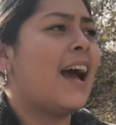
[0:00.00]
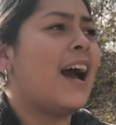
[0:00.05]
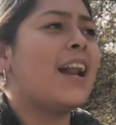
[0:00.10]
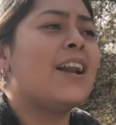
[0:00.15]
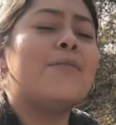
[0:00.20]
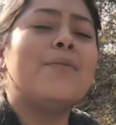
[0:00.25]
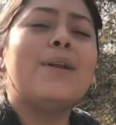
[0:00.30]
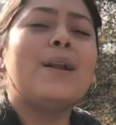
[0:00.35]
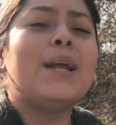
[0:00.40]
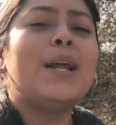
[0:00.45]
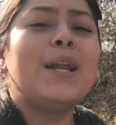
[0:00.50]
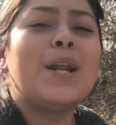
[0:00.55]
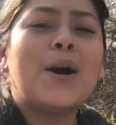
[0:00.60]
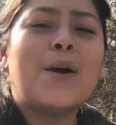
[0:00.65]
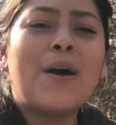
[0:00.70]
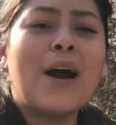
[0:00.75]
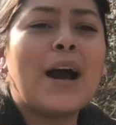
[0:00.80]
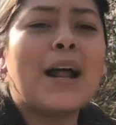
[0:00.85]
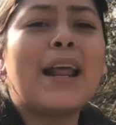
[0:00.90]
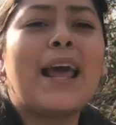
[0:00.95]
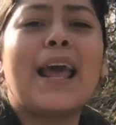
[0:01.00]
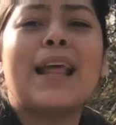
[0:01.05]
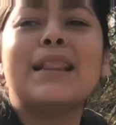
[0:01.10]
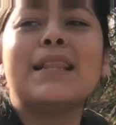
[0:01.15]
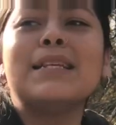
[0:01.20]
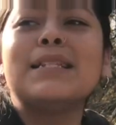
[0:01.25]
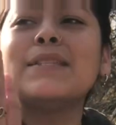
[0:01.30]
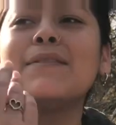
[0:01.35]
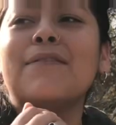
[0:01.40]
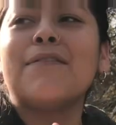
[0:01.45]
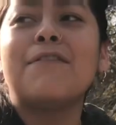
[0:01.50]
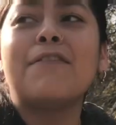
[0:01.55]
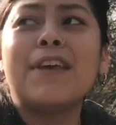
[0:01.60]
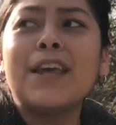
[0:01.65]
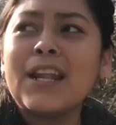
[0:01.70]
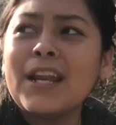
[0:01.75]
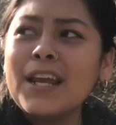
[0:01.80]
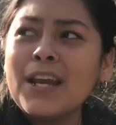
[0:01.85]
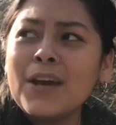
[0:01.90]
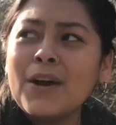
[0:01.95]
I don't really know how to end this
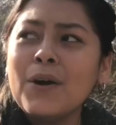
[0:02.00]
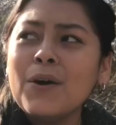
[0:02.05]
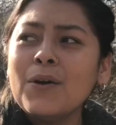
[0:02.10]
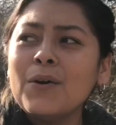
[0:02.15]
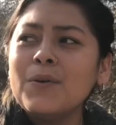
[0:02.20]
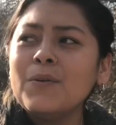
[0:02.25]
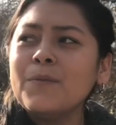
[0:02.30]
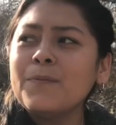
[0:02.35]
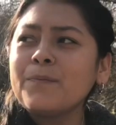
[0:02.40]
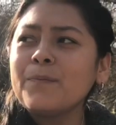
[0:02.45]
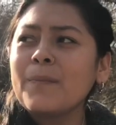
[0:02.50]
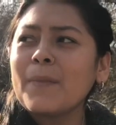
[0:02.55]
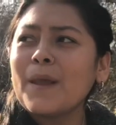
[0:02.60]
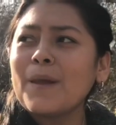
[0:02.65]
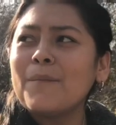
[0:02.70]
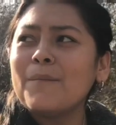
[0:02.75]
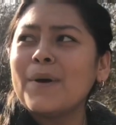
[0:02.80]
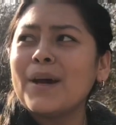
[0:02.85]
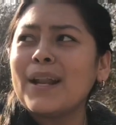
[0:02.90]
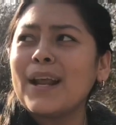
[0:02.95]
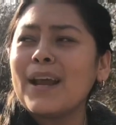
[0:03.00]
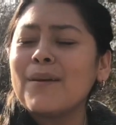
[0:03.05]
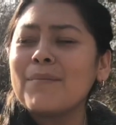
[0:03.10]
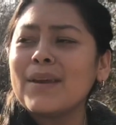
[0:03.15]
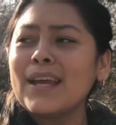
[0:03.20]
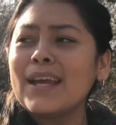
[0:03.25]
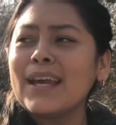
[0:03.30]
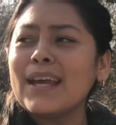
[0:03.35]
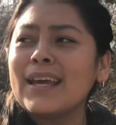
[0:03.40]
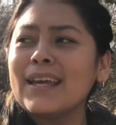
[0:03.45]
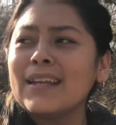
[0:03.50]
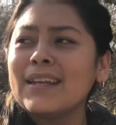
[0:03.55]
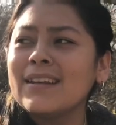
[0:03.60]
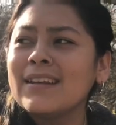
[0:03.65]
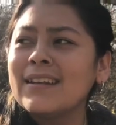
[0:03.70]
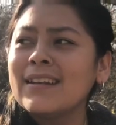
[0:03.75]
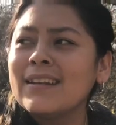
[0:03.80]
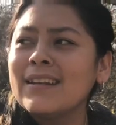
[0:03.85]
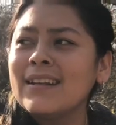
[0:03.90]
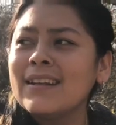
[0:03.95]
video, but I mean,
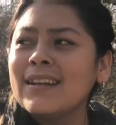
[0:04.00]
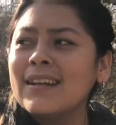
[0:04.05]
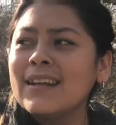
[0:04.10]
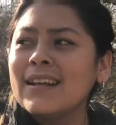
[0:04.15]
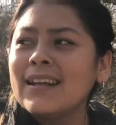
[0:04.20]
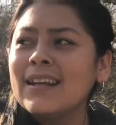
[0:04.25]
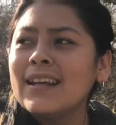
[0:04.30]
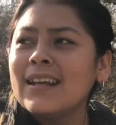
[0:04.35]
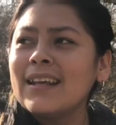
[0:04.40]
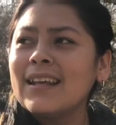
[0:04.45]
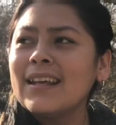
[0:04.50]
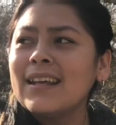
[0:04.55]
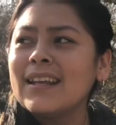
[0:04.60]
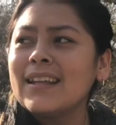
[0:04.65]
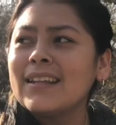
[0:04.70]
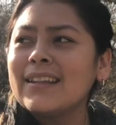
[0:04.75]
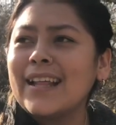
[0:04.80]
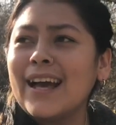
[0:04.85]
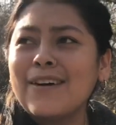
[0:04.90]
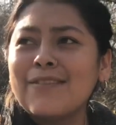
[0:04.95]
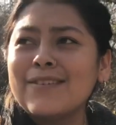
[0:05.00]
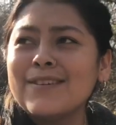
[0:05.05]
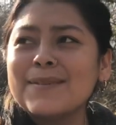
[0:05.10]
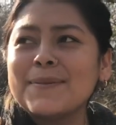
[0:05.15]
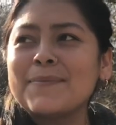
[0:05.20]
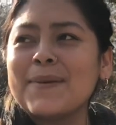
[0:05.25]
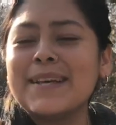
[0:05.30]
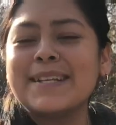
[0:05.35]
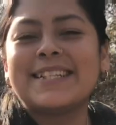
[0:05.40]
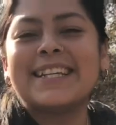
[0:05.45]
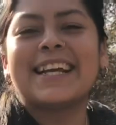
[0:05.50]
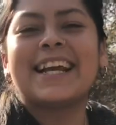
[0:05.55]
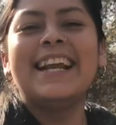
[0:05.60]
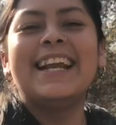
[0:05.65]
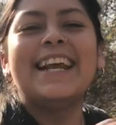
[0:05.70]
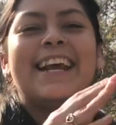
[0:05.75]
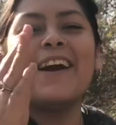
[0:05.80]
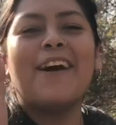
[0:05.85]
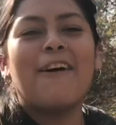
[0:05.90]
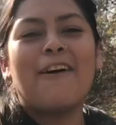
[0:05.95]
that was
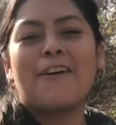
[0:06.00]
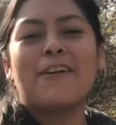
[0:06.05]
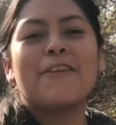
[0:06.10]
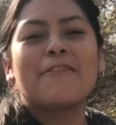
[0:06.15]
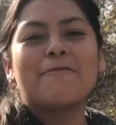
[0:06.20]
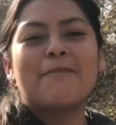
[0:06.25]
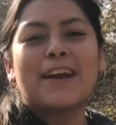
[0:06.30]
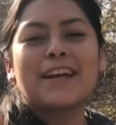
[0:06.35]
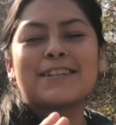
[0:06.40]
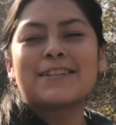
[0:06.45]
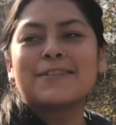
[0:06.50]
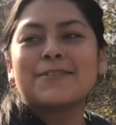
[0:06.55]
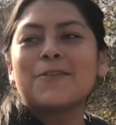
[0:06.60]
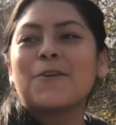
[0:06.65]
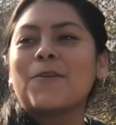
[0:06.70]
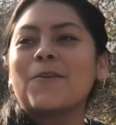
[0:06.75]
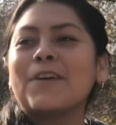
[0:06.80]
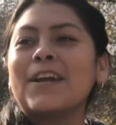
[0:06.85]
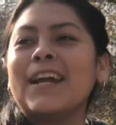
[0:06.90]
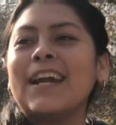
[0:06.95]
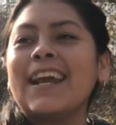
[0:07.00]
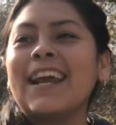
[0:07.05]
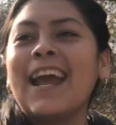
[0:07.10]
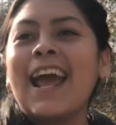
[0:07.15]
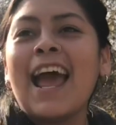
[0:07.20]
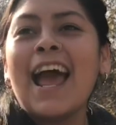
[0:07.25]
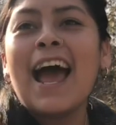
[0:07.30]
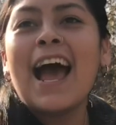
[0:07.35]
basically all of my story.